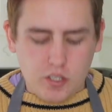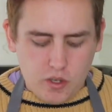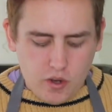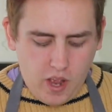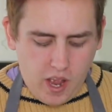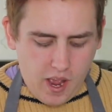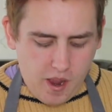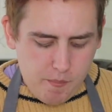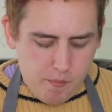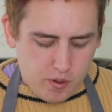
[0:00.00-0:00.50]
I don't
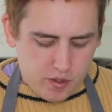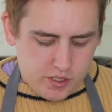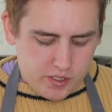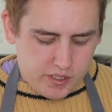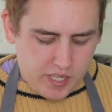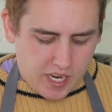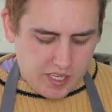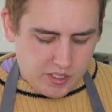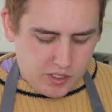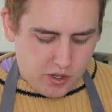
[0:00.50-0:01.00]
know how
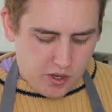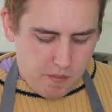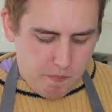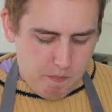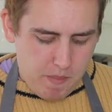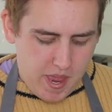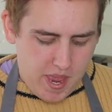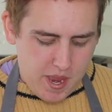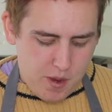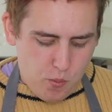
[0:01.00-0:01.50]
much that's gonna
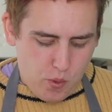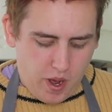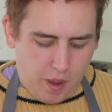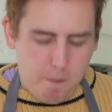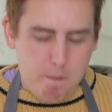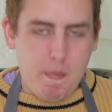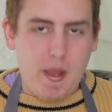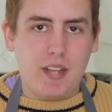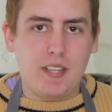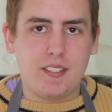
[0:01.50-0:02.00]
make when
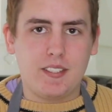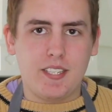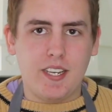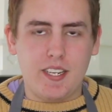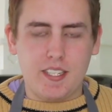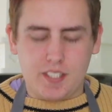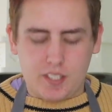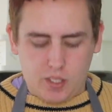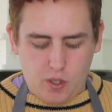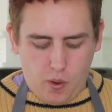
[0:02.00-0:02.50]
I melt
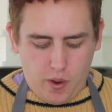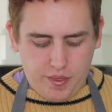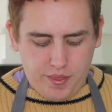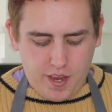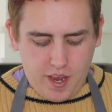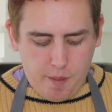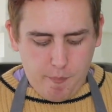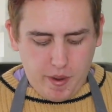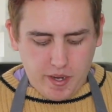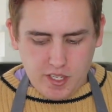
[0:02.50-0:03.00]
it, so I
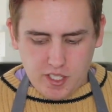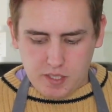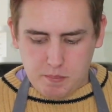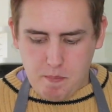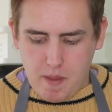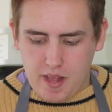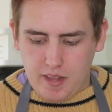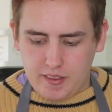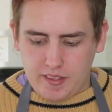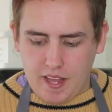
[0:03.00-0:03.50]
think I might just
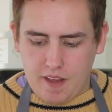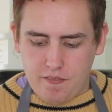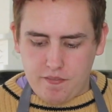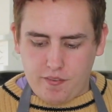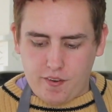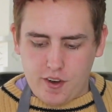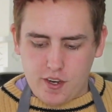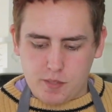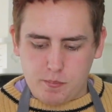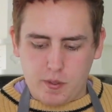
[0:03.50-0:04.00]
melt
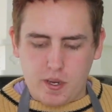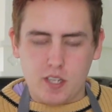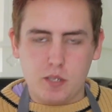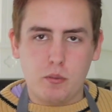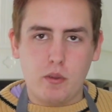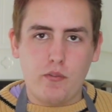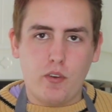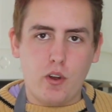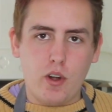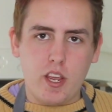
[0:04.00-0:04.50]
that first
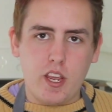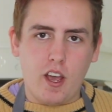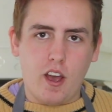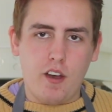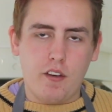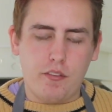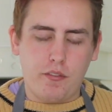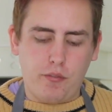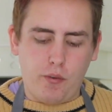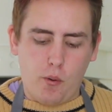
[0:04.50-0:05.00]
because we've only
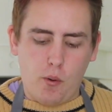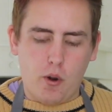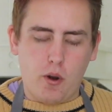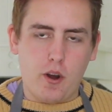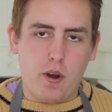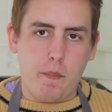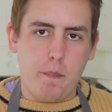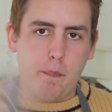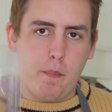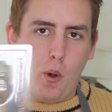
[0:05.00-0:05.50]
got
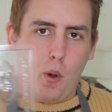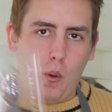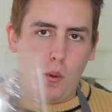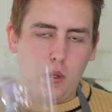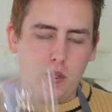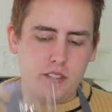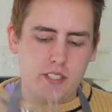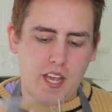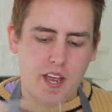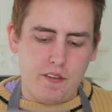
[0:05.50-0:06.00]
4
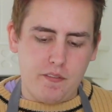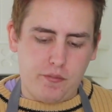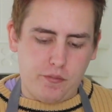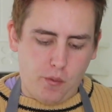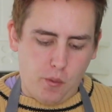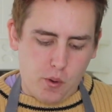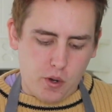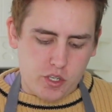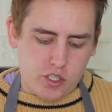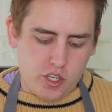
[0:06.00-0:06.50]
molds and
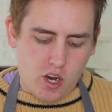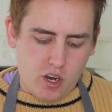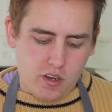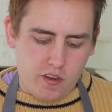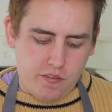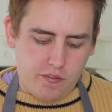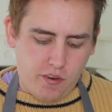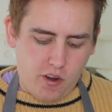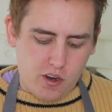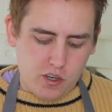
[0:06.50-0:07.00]
4
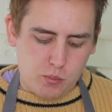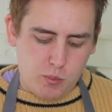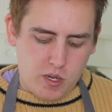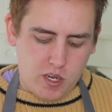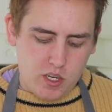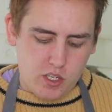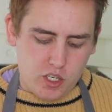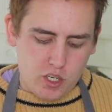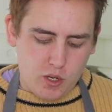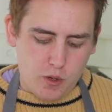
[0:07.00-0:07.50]
chocolate frogs we
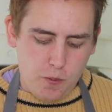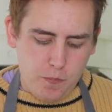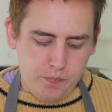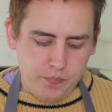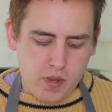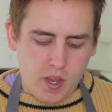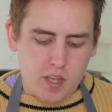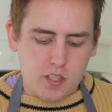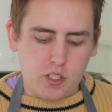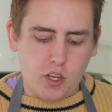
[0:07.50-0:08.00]
can do.
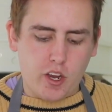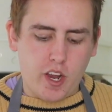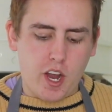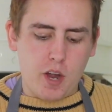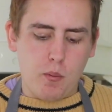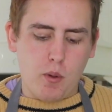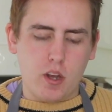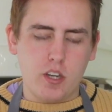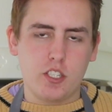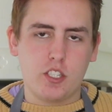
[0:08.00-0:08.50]
So I
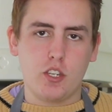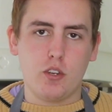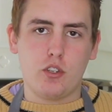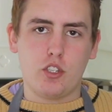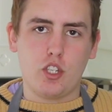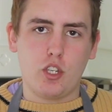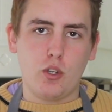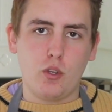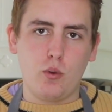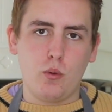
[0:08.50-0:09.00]
kind of want to do
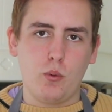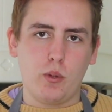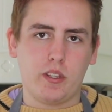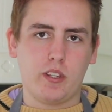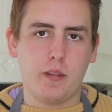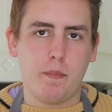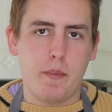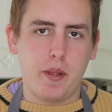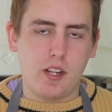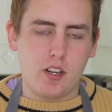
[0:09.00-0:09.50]
2
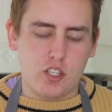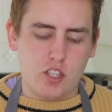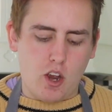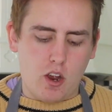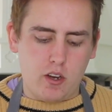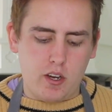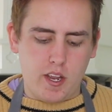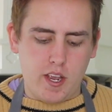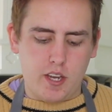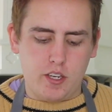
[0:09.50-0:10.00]
with the milk
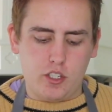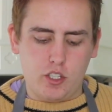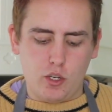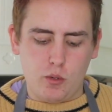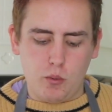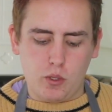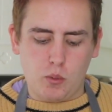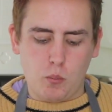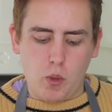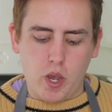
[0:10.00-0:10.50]
chocolate and
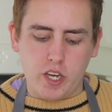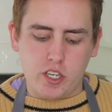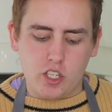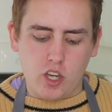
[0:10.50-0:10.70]
2 with the white